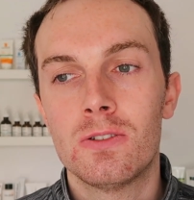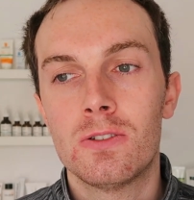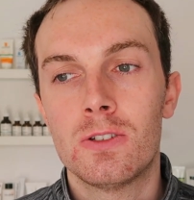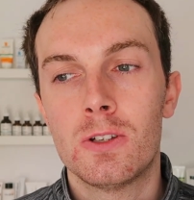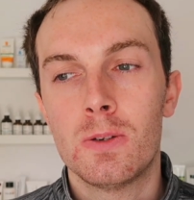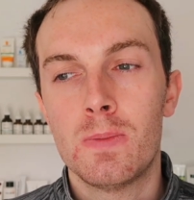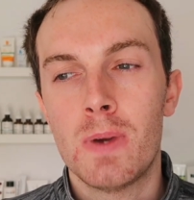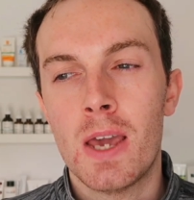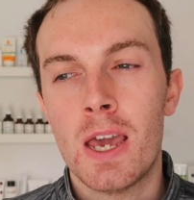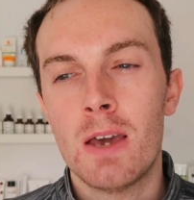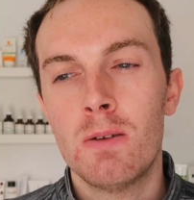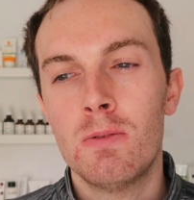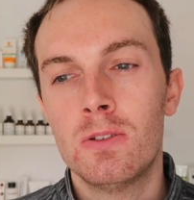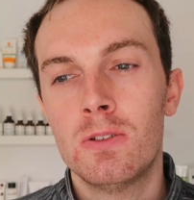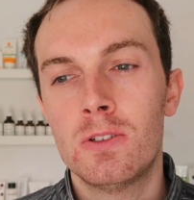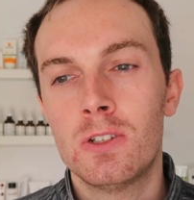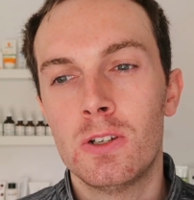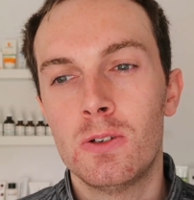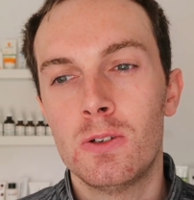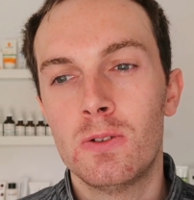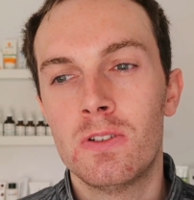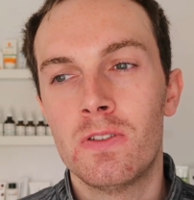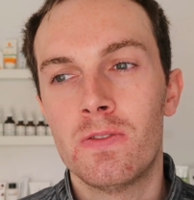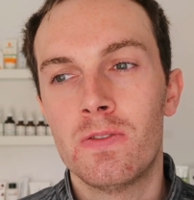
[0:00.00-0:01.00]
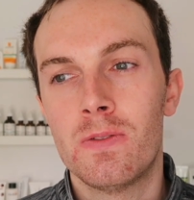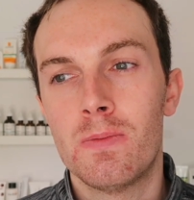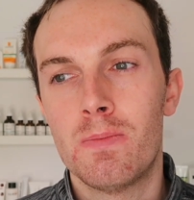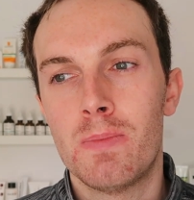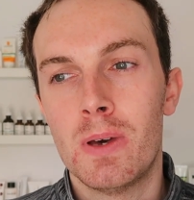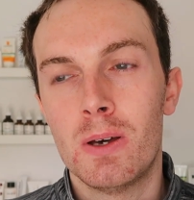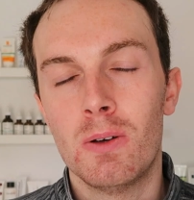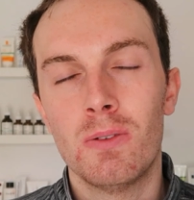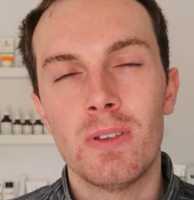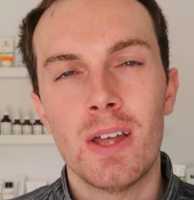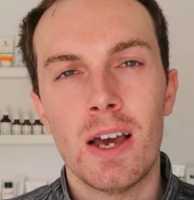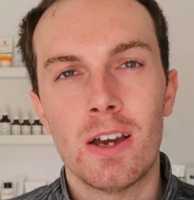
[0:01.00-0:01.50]
to be able to have
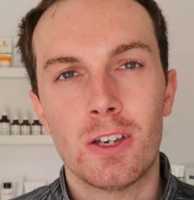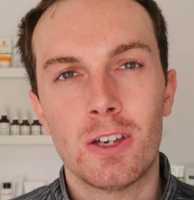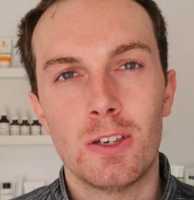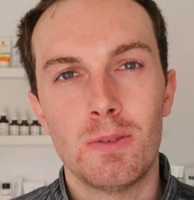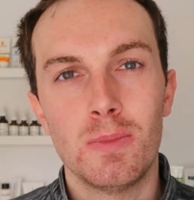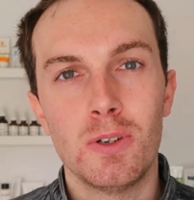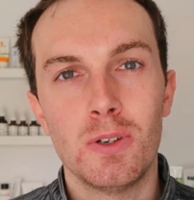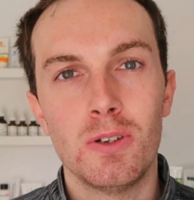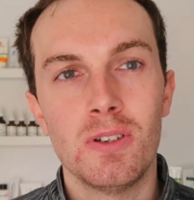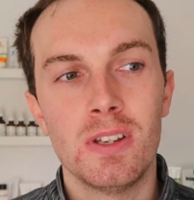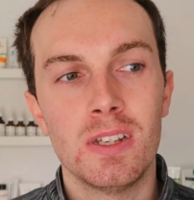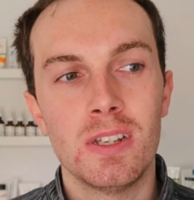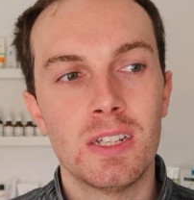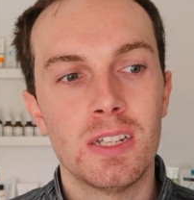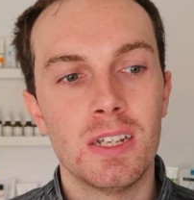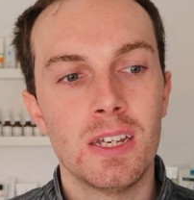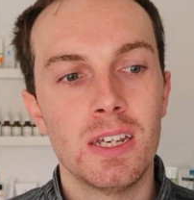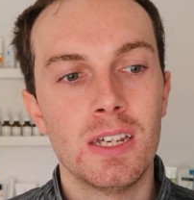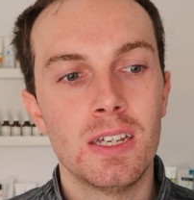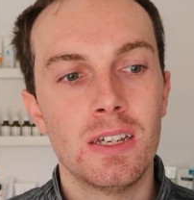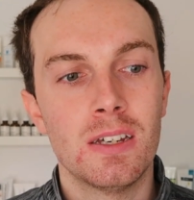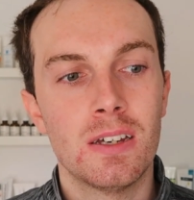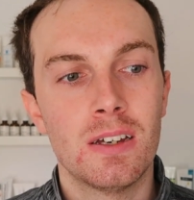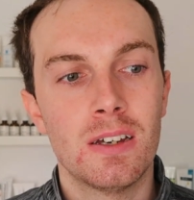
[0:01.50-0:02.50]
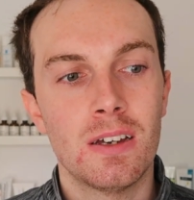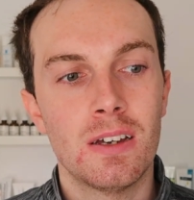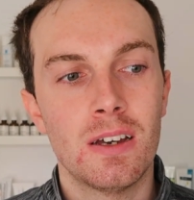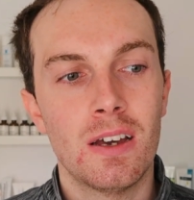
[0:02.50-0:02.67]
built that community